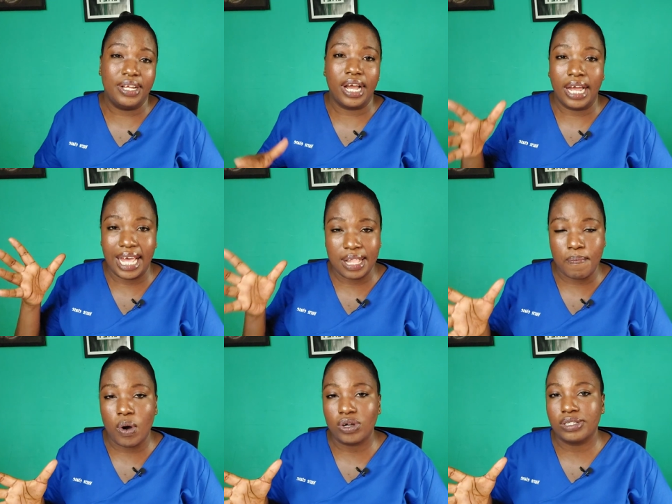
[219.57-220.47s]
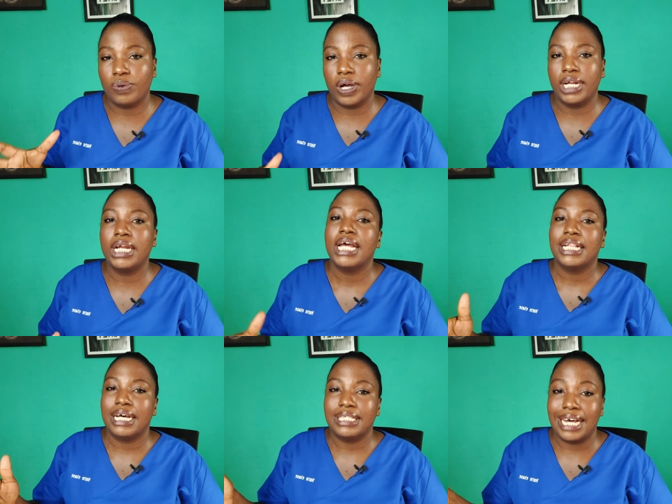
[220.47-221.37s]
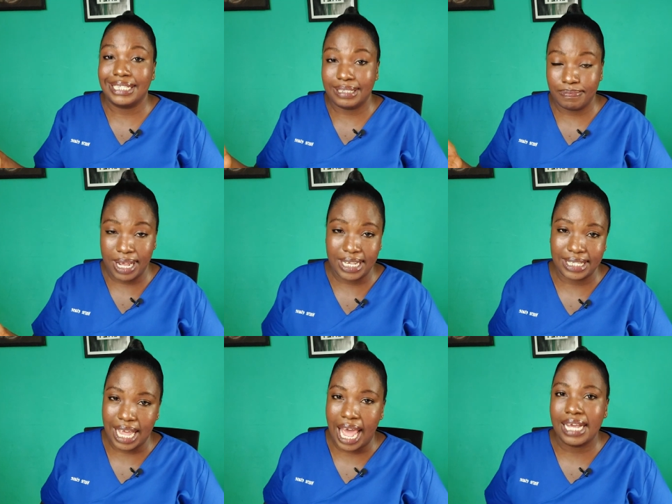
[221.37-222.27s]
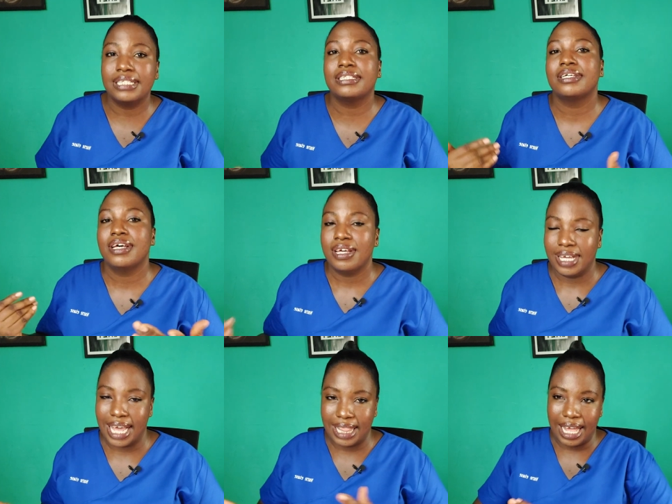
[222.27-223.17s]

you can get the box one that has many sides get